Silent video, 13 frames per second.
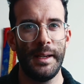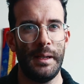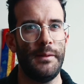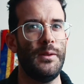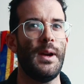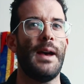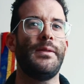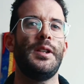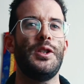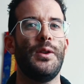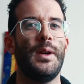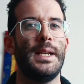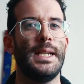If you have
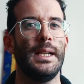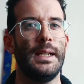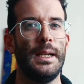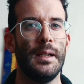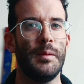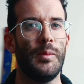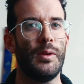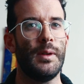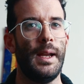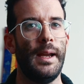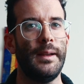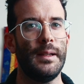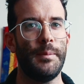enjoyed till here more or
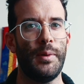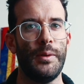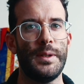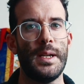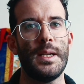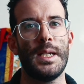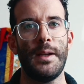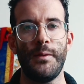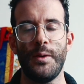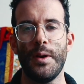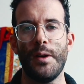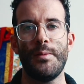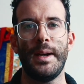less the process, if
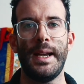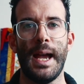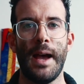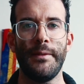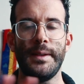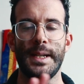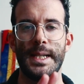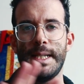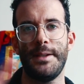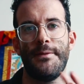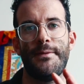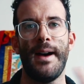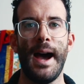you already have
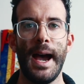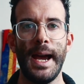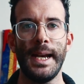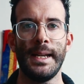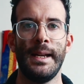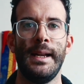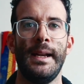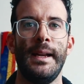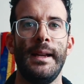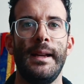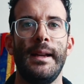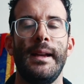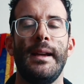identified
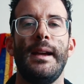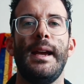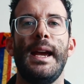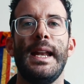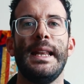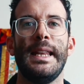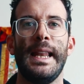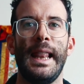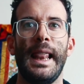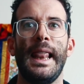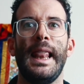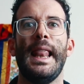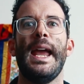and
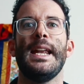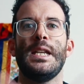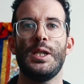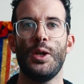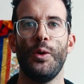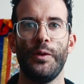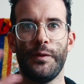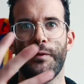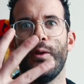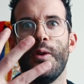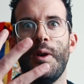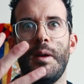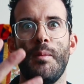let those
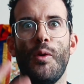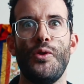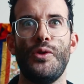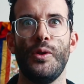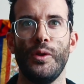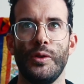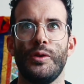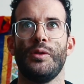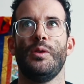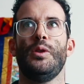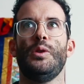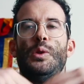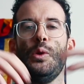four emotions
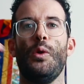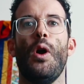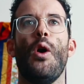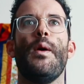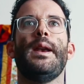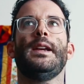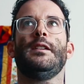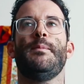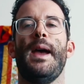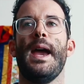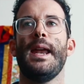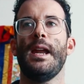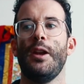to grow and
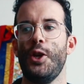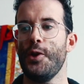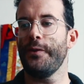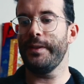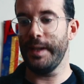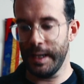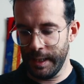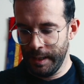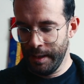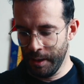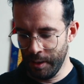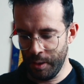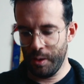expand, and you've seen,
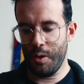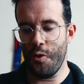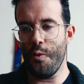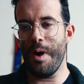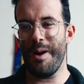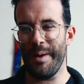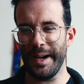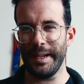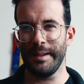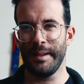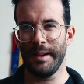oh wow,